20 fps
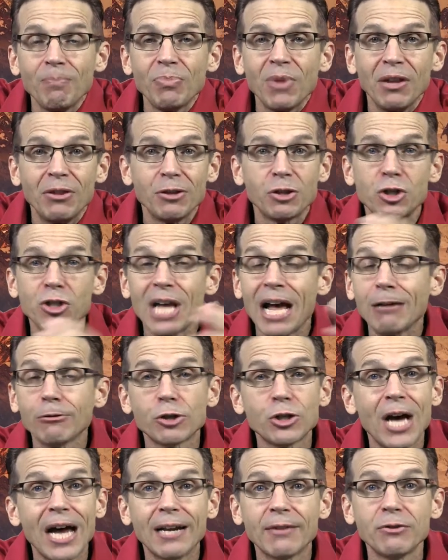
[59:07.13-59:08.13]
Now, this is
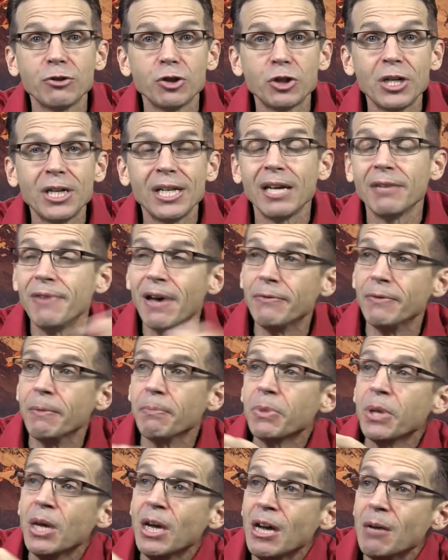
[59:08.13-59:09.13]
outside of the city of heaven,
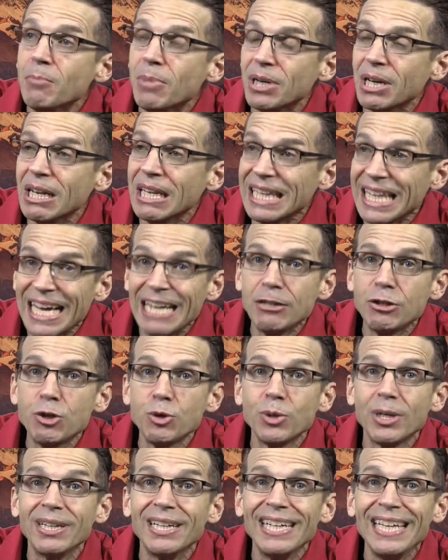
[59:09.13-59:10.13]
but it led
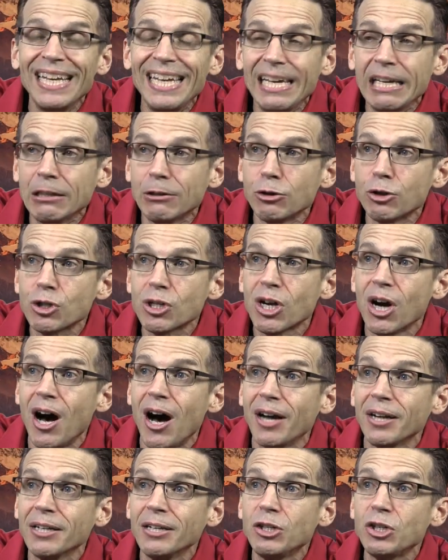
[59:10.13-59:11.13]
to an English
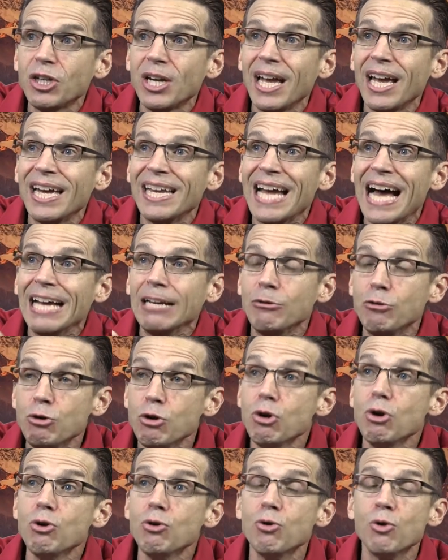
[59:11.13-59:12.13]
cottage, and I
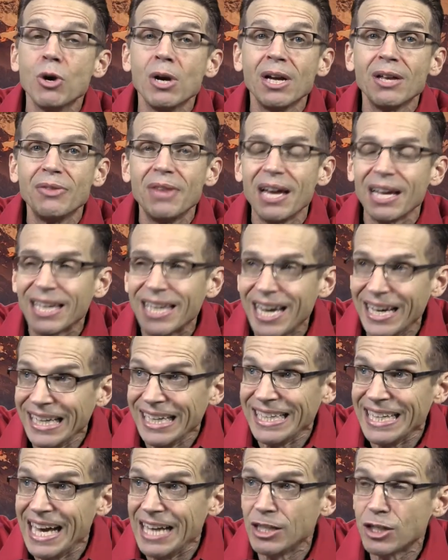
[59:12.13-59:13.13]
knew that Kelly
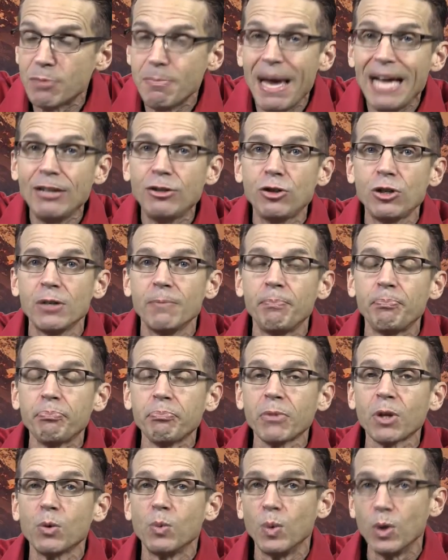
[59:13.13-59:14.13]
and I's mansion
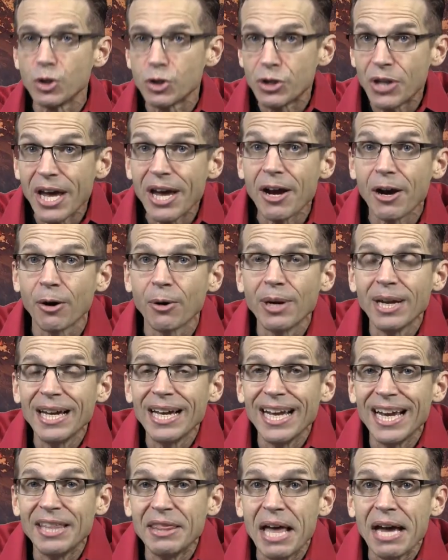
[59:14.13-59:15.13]
was there
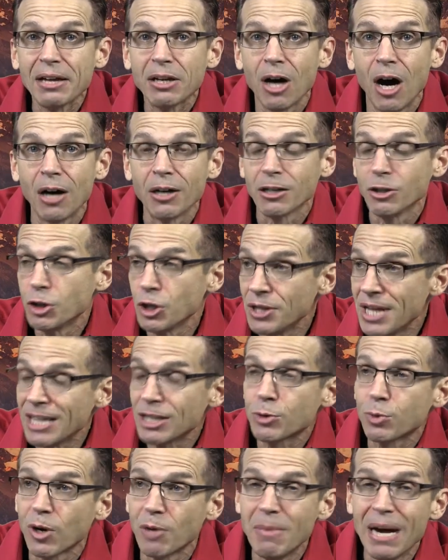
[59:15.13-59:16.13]
in that cottage, and
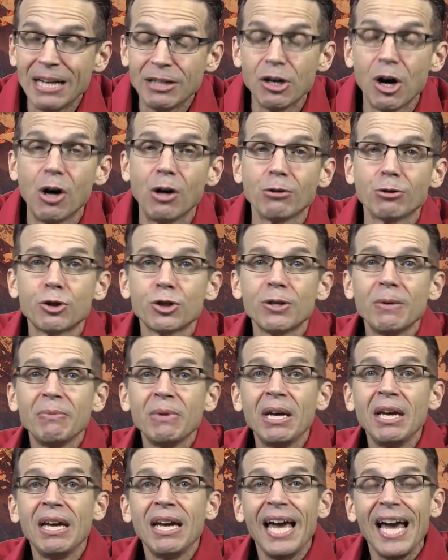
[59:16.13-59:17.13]
that's where my dogs
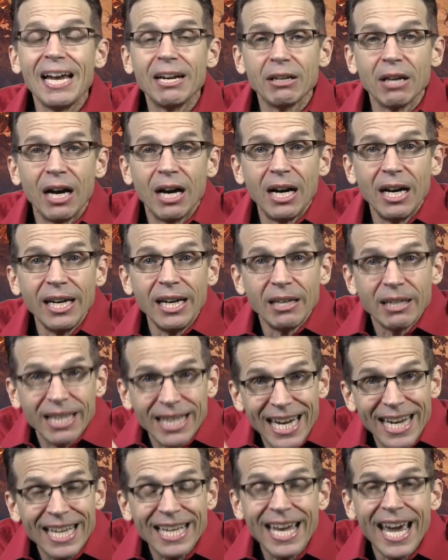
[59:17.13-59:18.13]
had uh, and
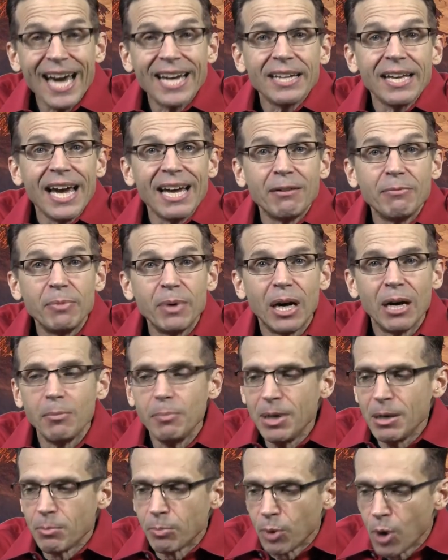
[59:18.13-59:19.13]
Kitty Cat had uh,
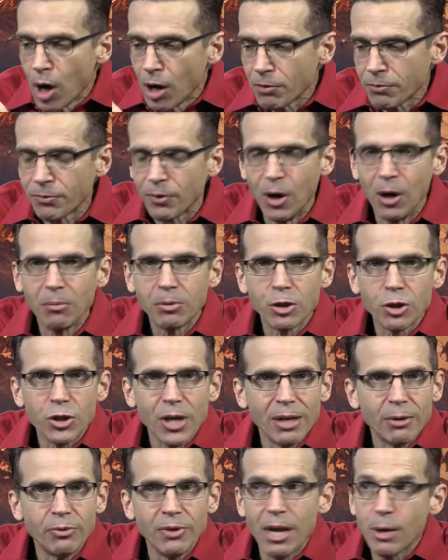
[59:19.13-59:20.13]
been brought from because
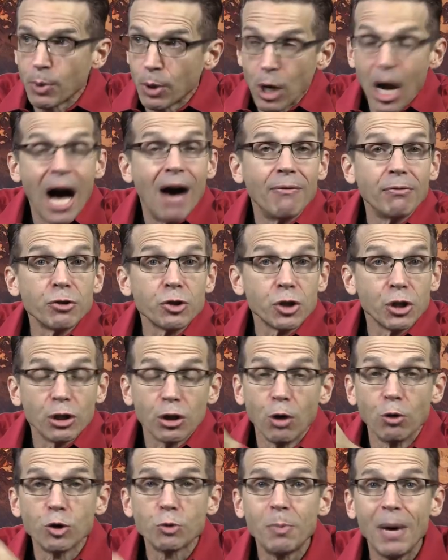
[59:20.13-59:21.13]
they, they were obviously
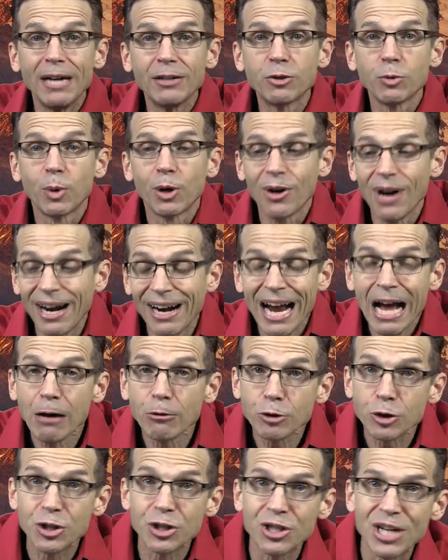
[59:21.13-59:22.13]
close by to where our
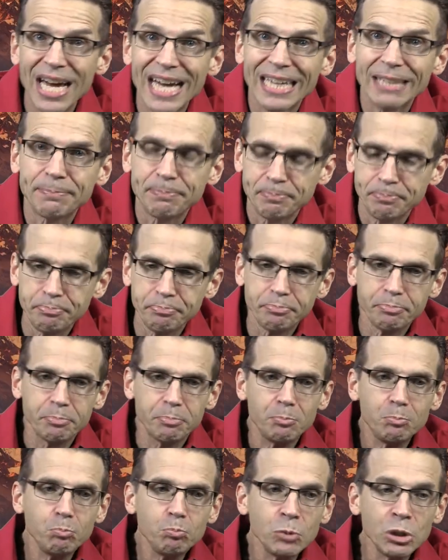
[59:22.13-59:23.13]
house is at.
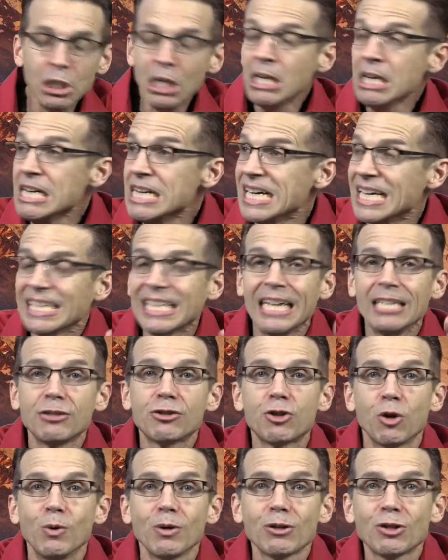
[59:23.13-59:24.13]
I got
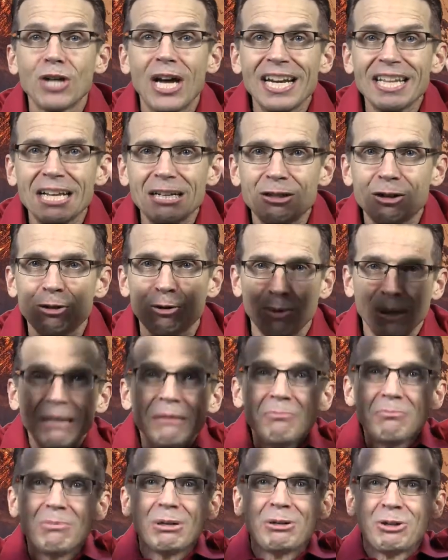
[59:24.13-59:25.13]
so excited I
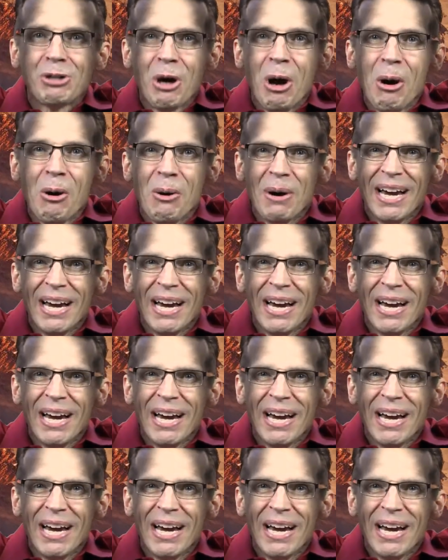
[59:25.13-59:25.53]
screamed with joy.